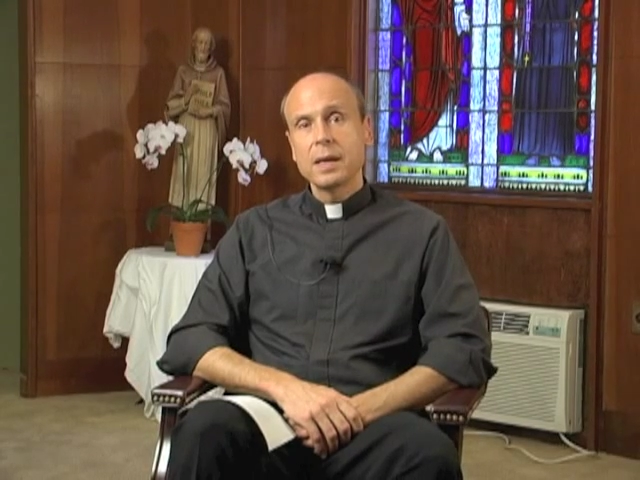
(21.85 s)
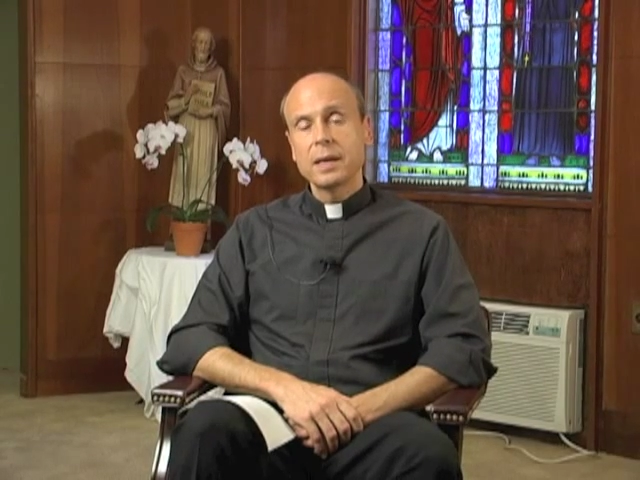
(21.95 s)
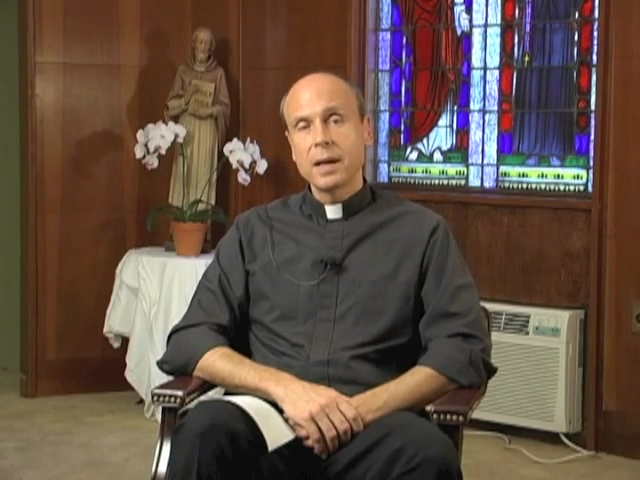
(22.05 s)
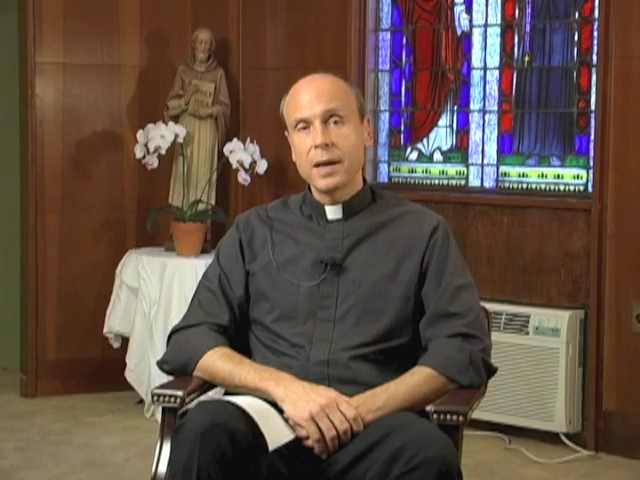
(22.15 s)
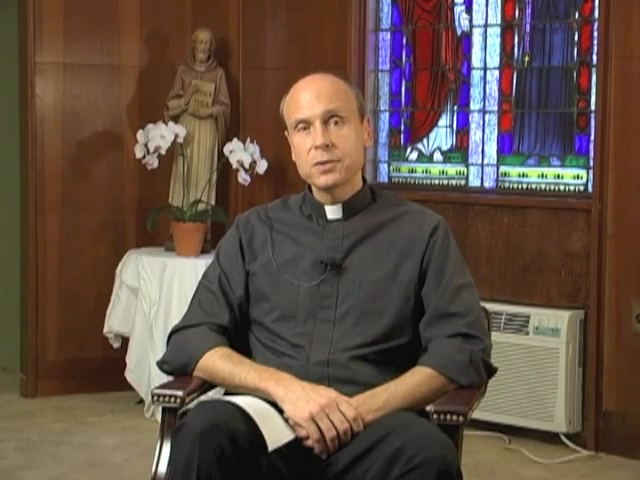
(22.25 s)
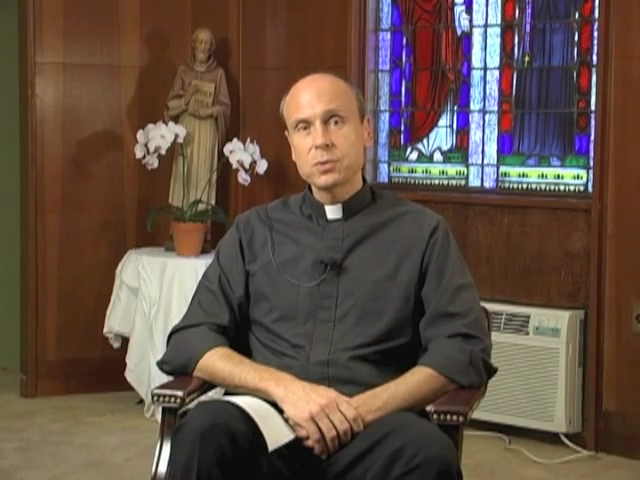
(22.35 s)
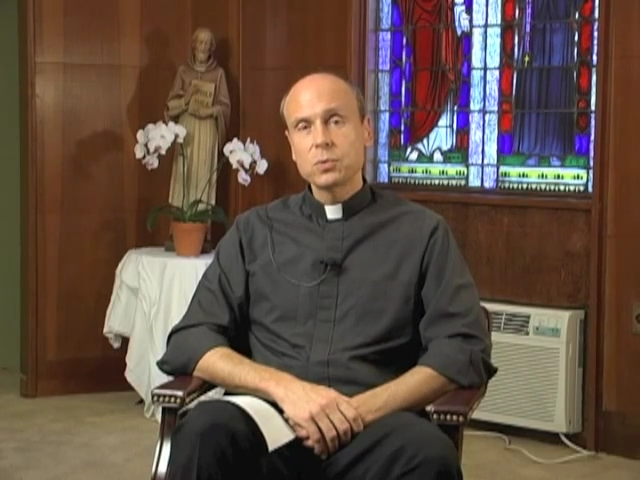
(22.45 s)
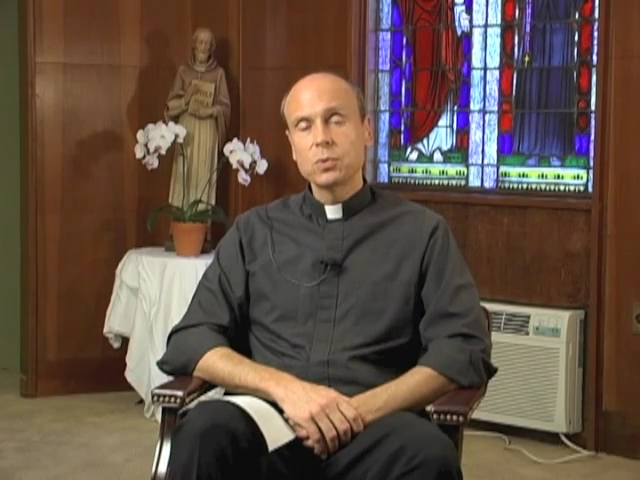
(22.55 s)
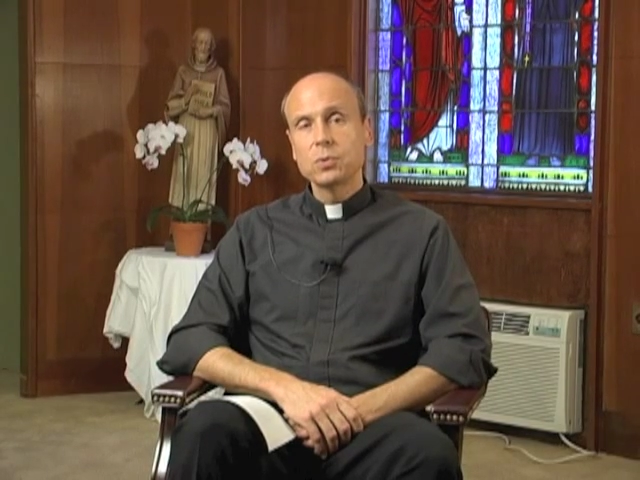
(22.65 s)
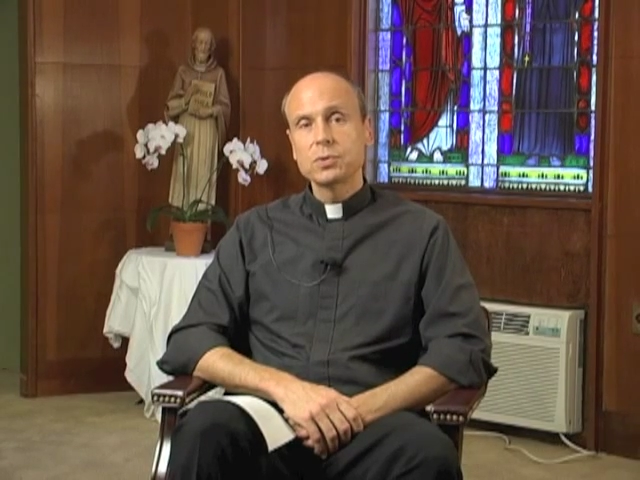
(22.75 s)
in high
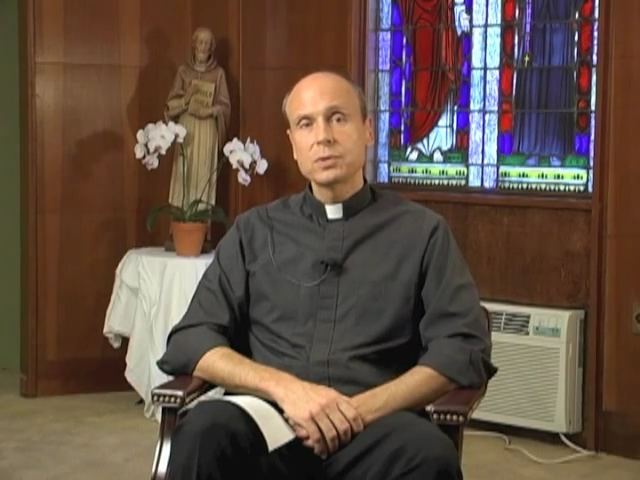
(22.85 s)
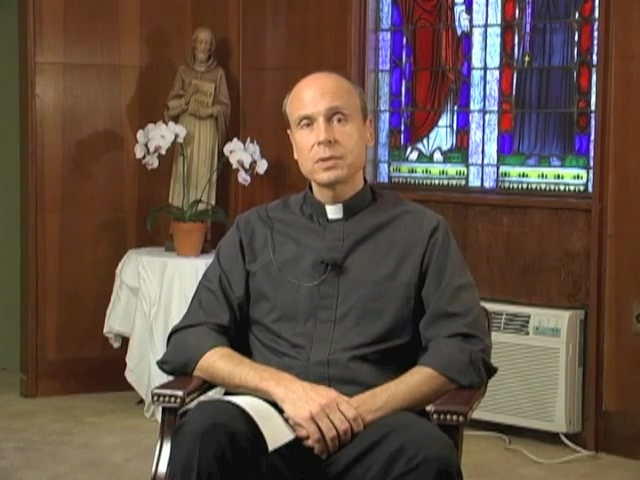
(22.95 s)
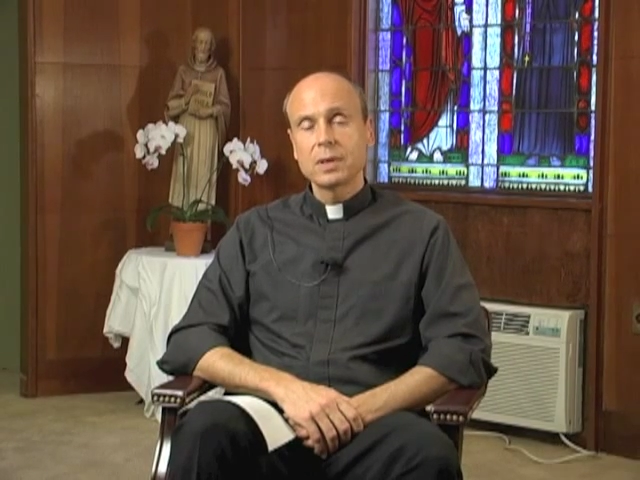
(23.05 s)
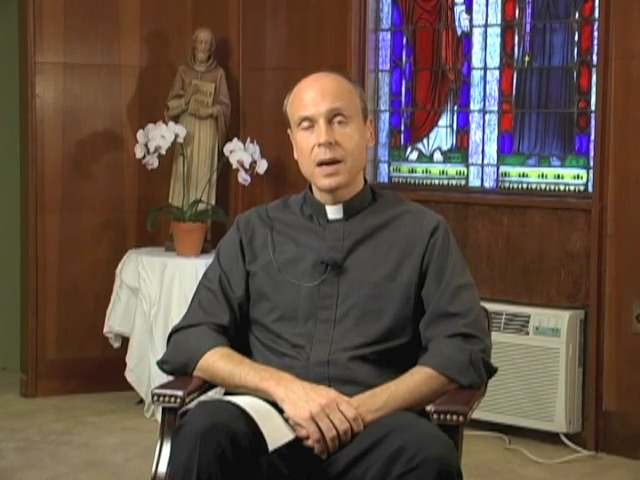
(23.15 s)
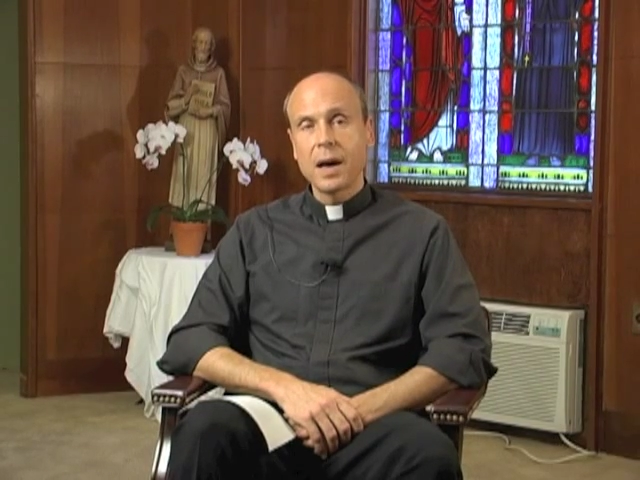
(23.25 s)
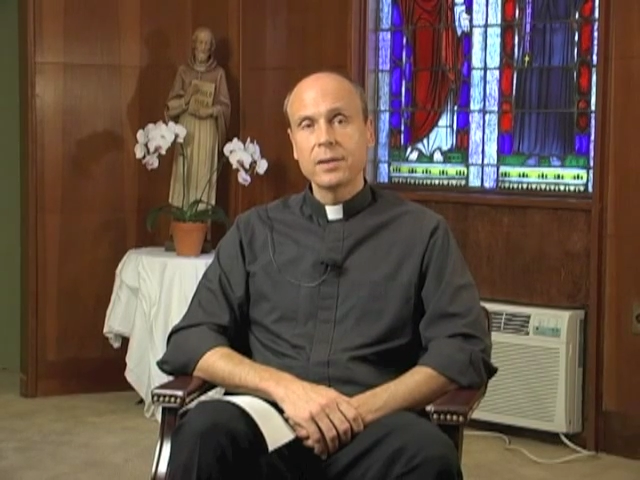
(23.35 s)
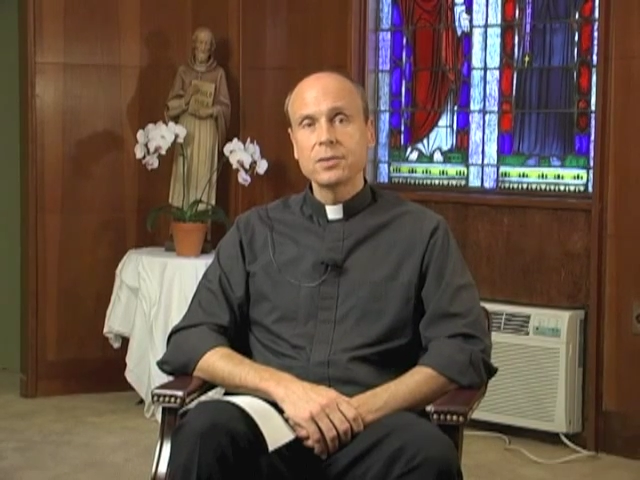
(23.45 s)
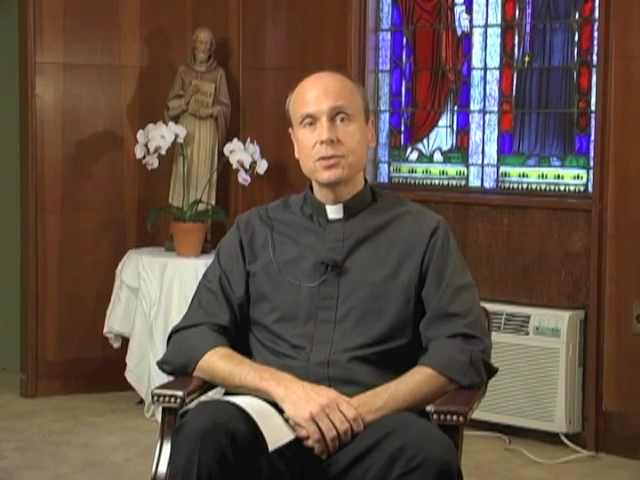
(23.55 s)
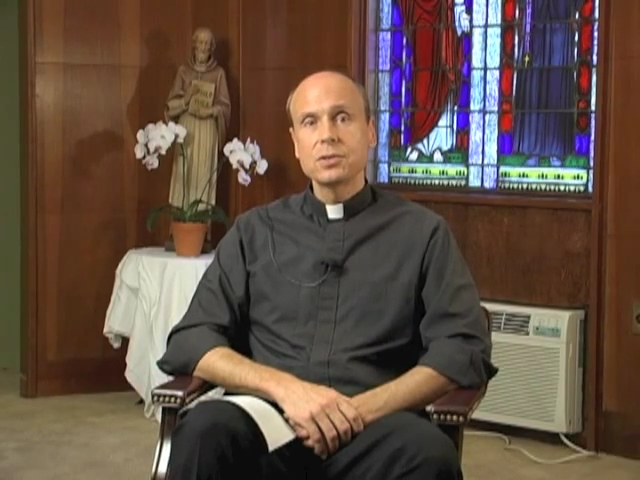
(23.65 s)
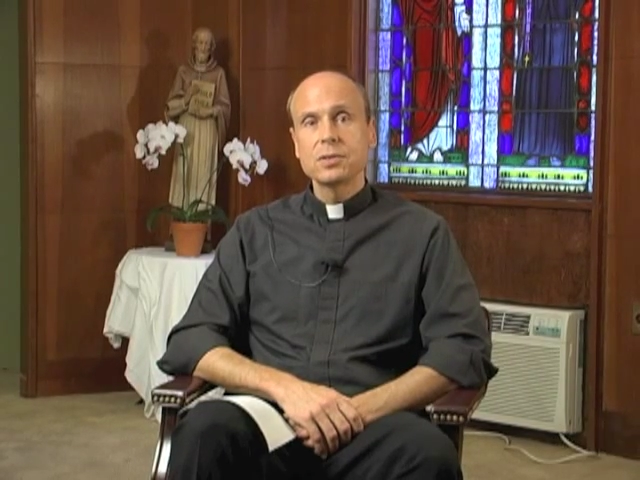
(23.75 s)
schools,
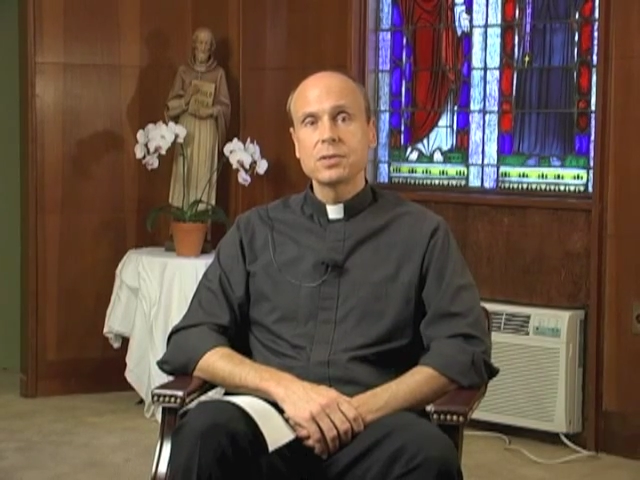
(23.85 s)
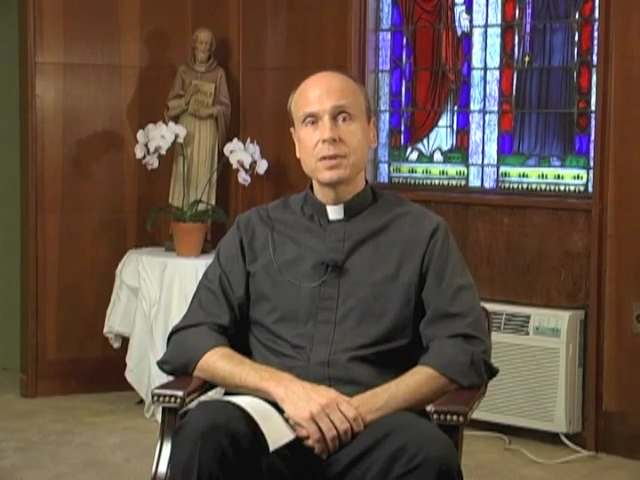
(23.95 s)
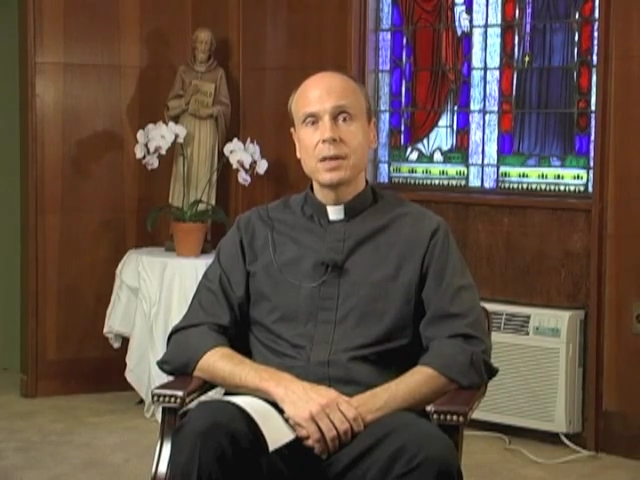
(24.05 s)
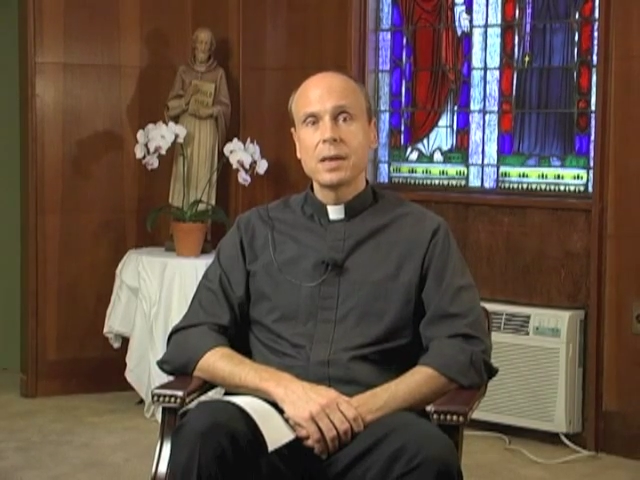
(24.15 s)
colleges,